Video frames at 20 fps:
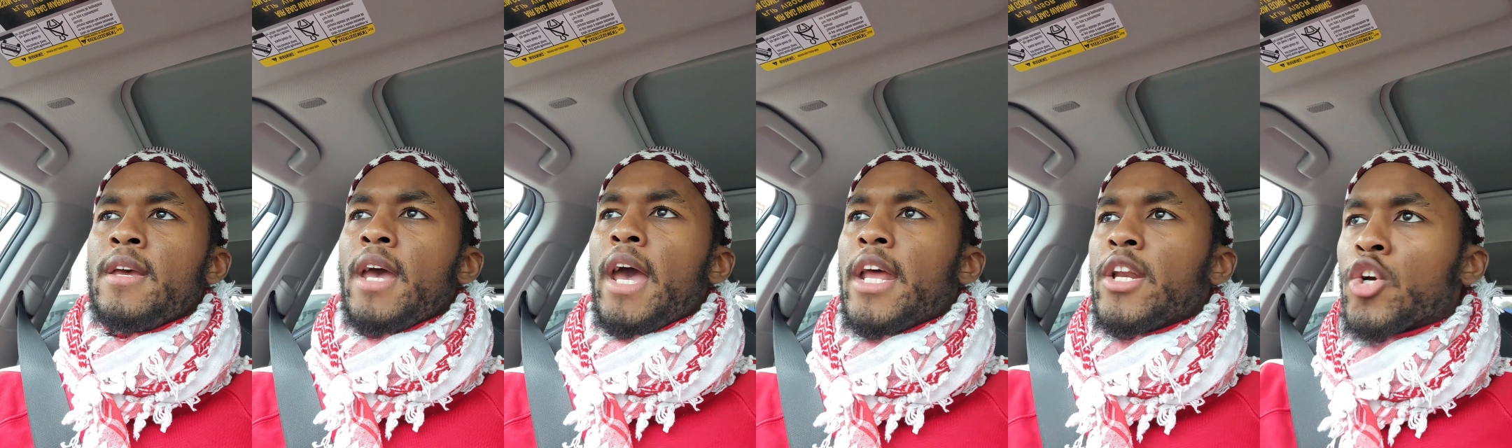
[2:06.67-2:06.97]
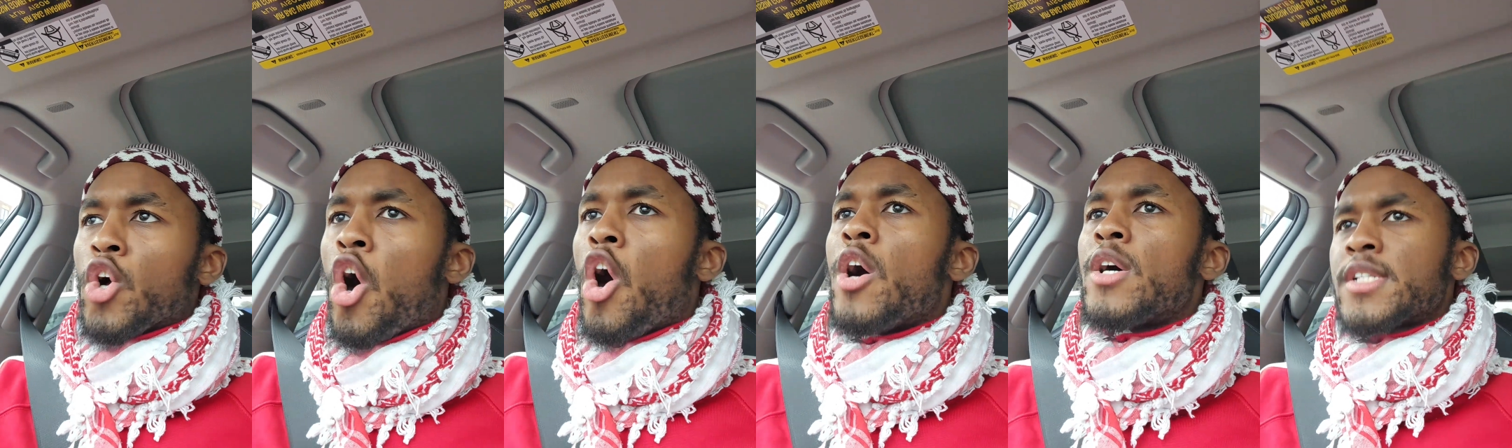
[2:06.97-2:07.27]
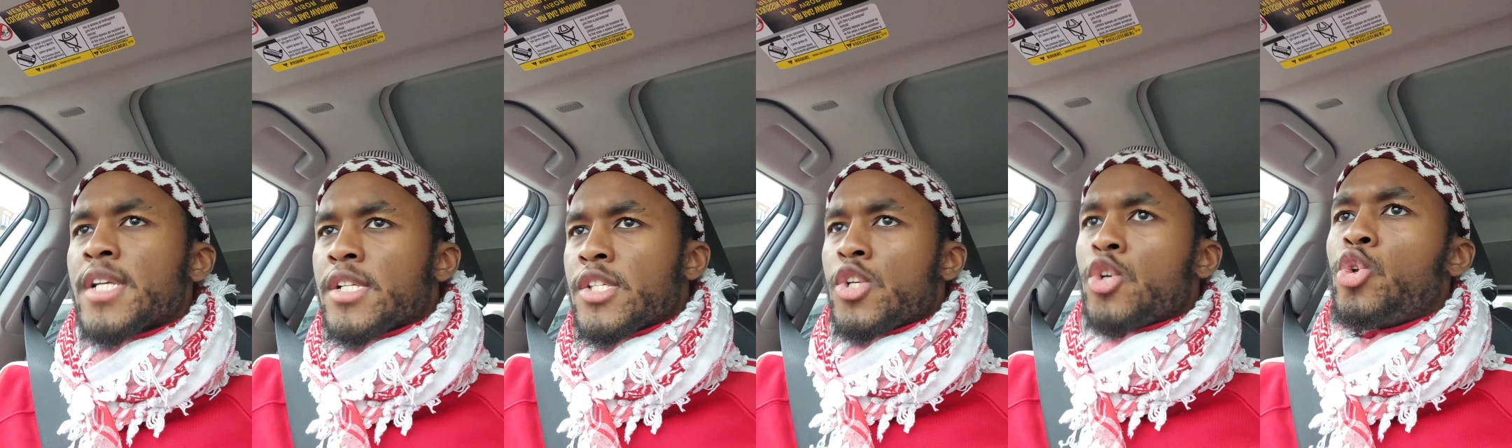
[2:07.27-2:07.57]
and
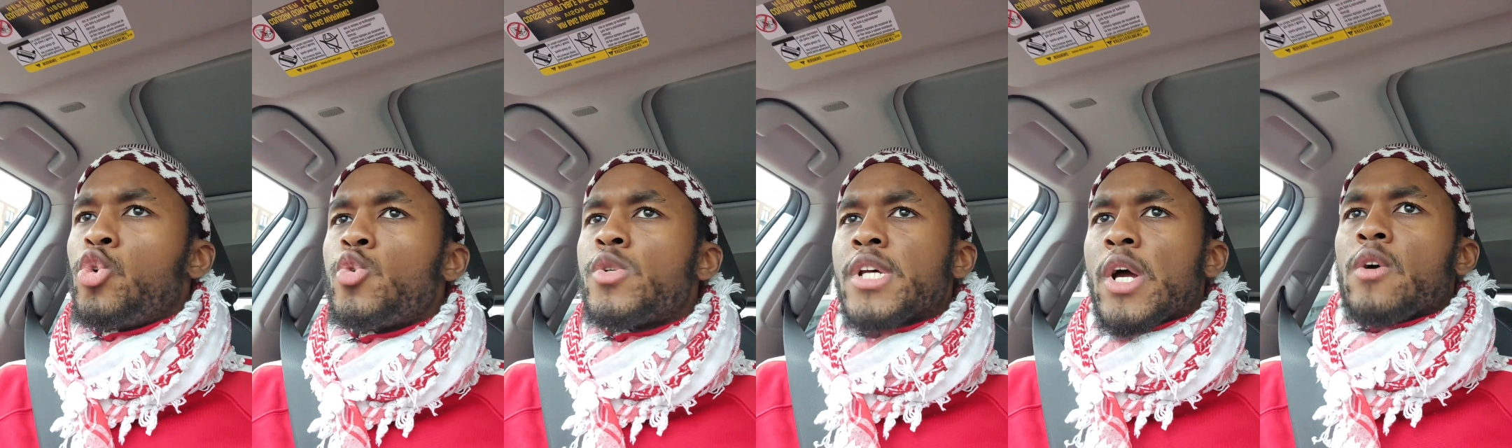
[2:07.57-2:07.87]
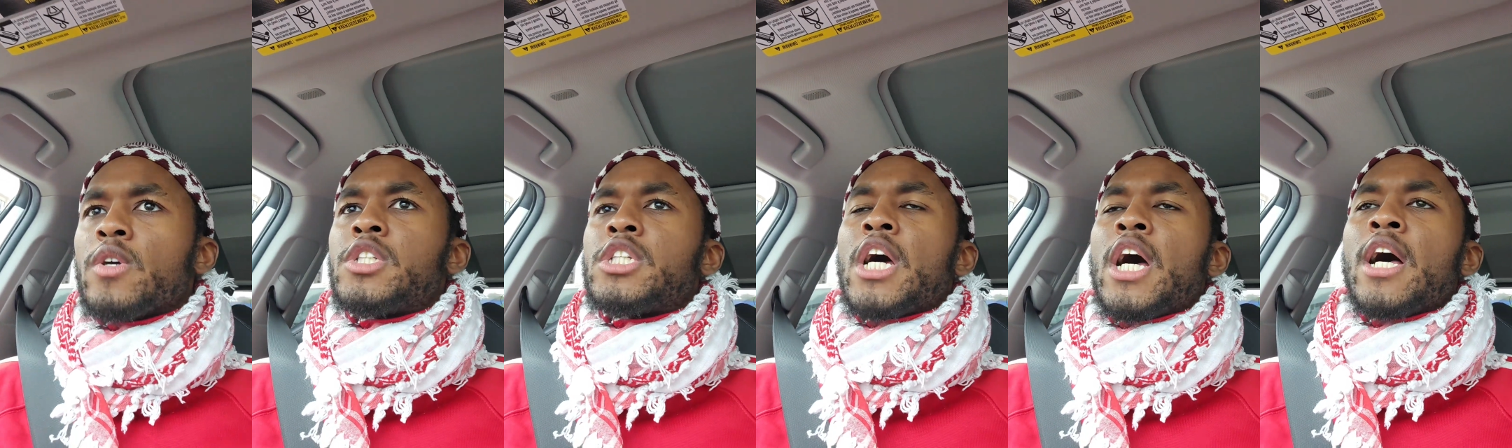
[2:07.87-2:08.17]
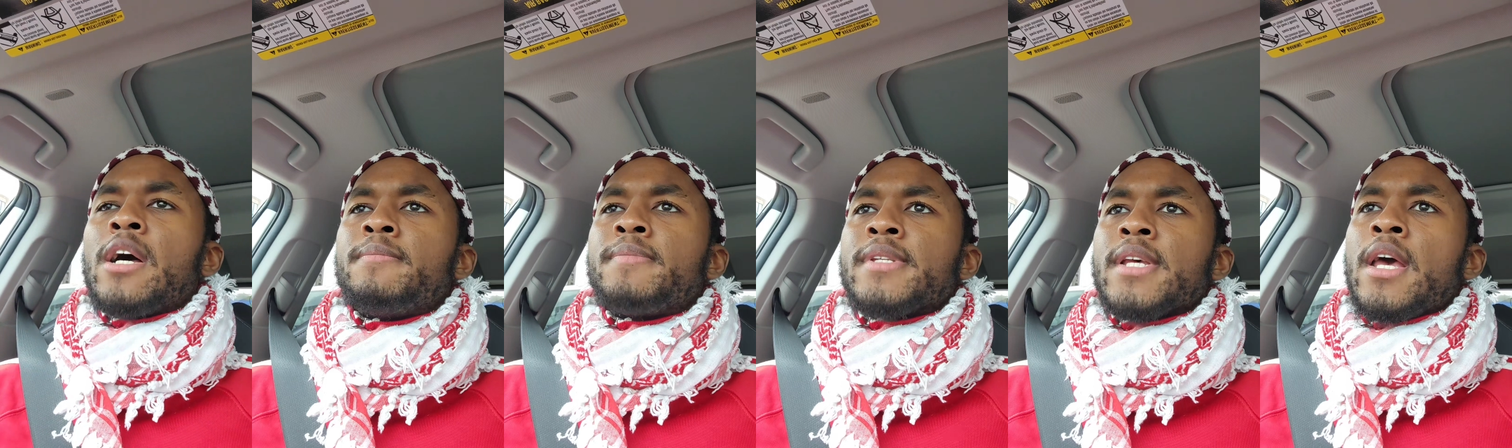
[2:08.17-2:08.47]
cause us to lose our
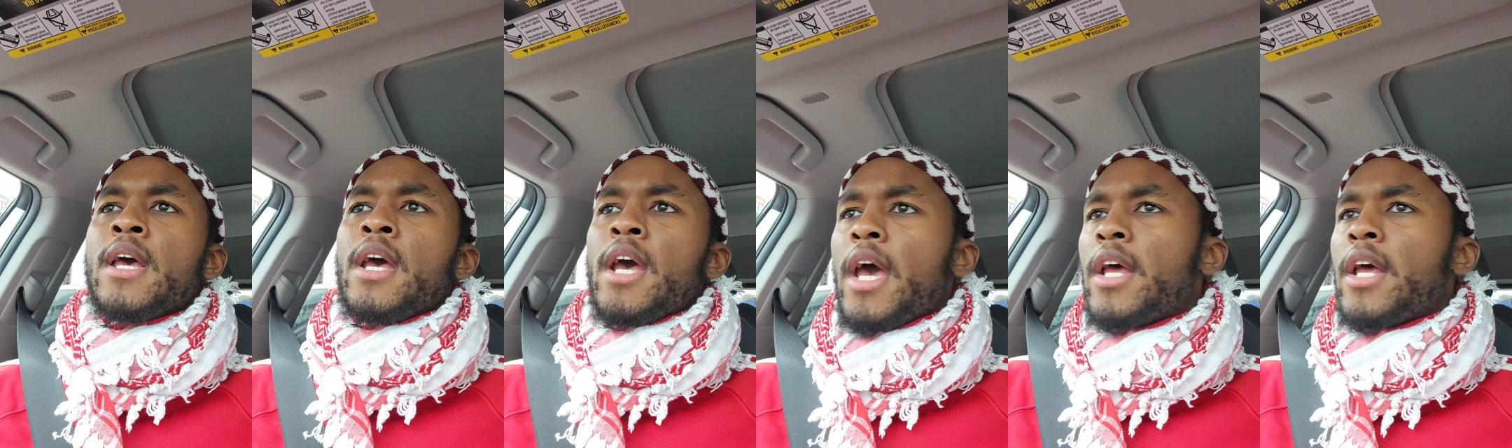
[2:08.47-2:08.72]
jobs